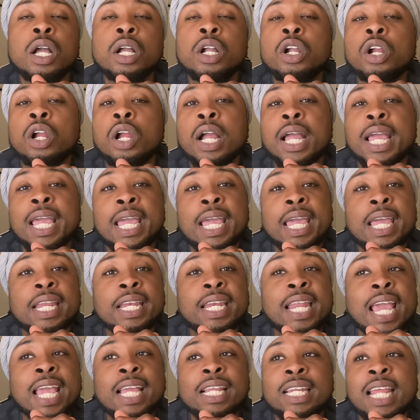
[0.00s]
Girl,
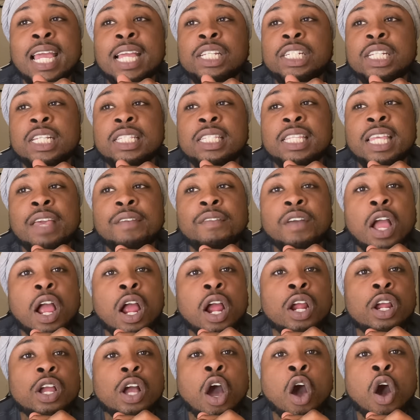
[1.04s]
and they just giving
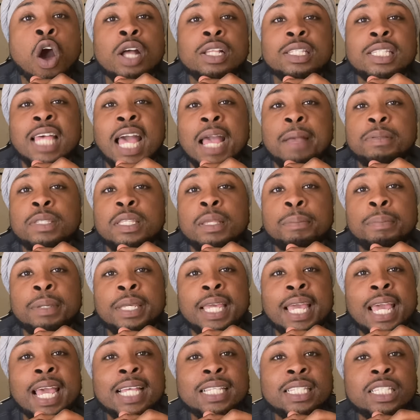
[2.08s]
her all types of
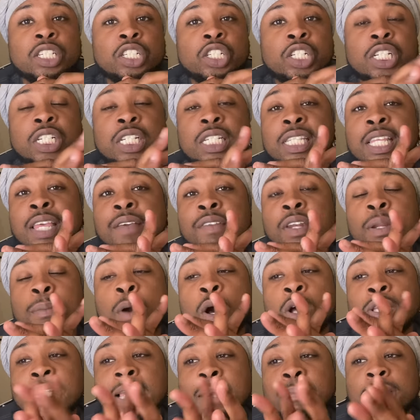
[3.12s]
BS, and she just giving them
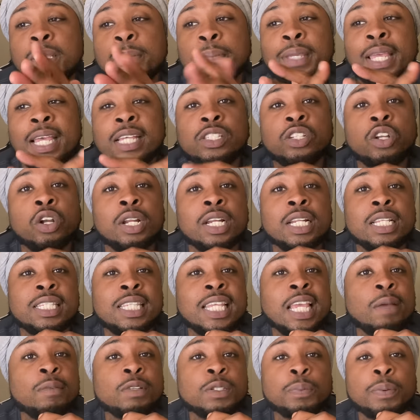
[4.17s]
all types of BS, girl. And the
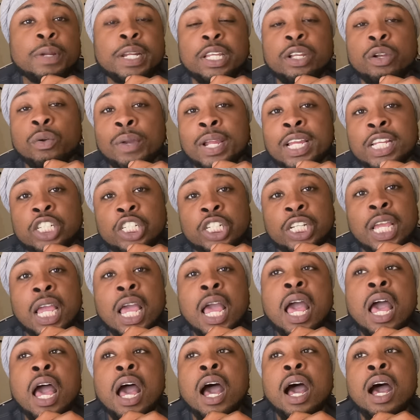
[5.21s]
scene was pretty cringy.
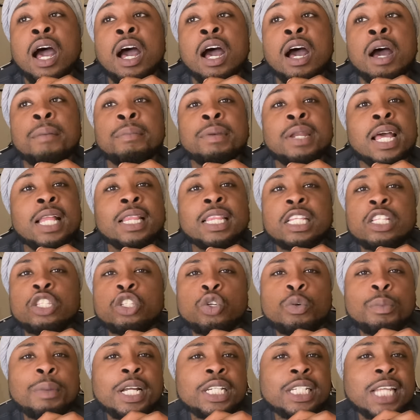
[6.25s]
Nothing
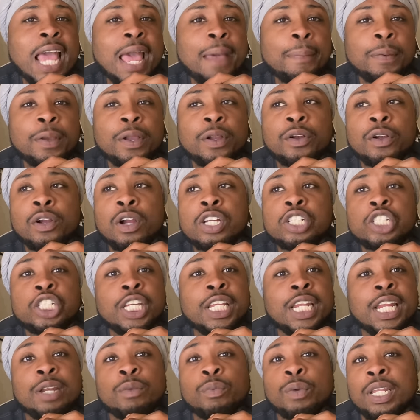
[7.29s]
too much happened, girl.
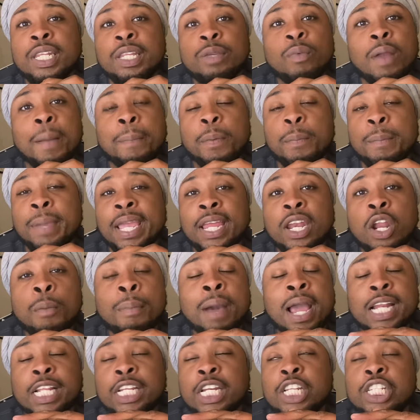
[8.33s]
She didn't really reprimand
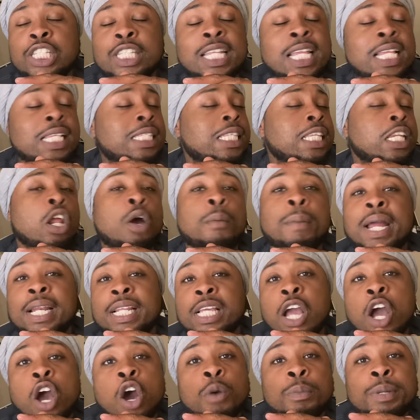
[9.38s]
nobody, didn't send nobody
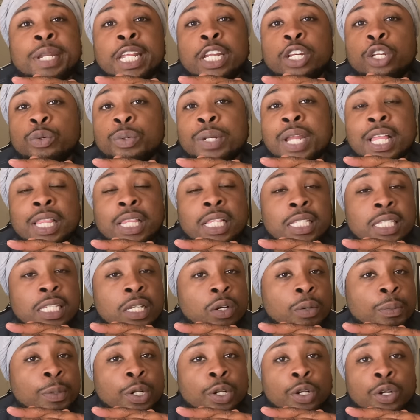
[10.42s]
home, didn't do nothing to
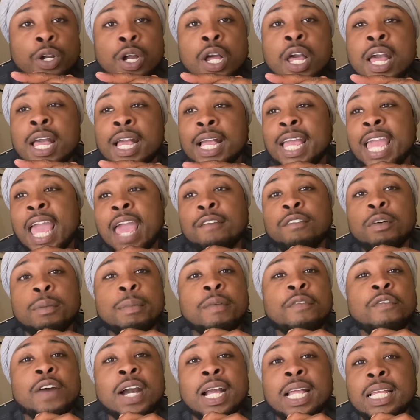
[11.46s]
them, girl. Gave them
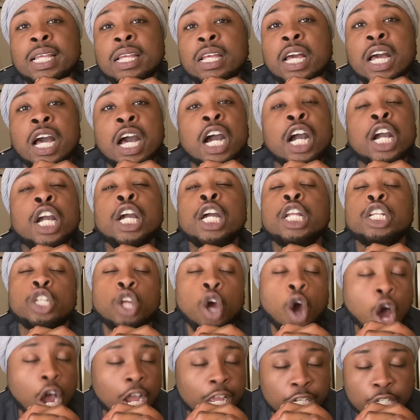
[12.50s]
a fucking good
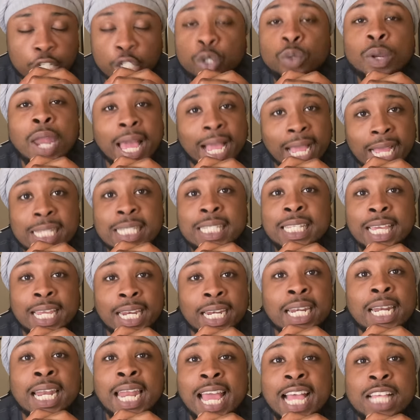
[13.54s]
talking to, like I said
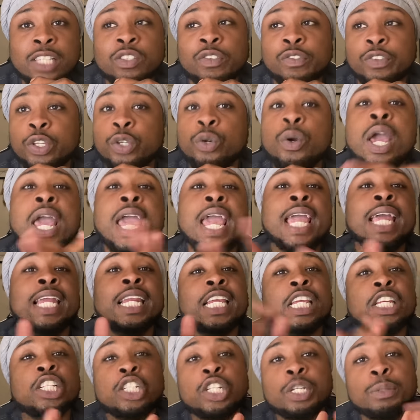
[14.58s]
in the last review, and
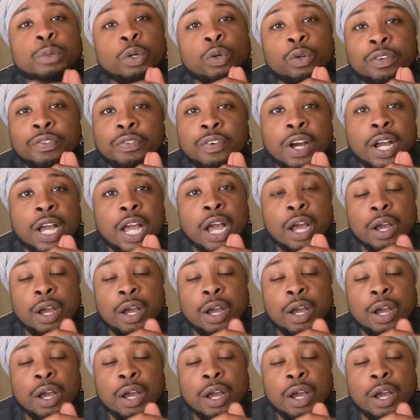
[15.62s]
then she moved the fuck